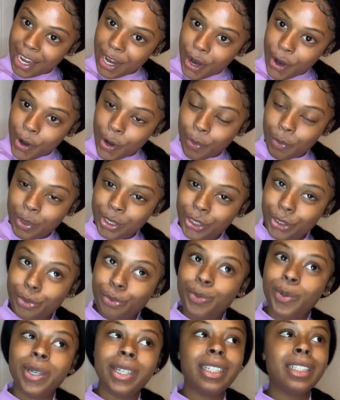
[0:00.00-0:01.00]
or what you
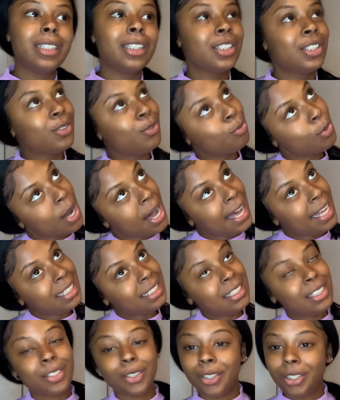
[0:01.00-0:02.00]
want to watch,
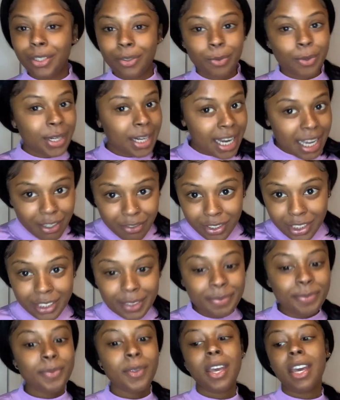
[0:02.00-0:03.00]
or whatever
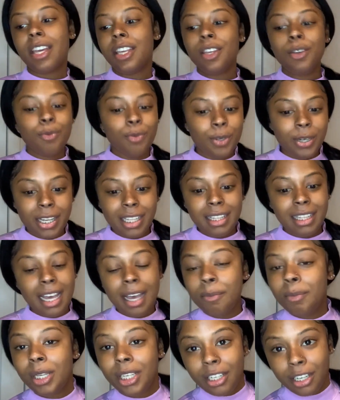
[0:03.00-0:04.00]
you want,
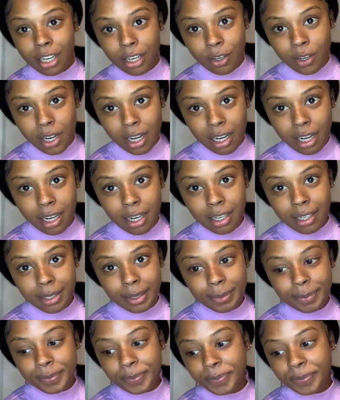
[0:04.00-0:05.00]
let me know.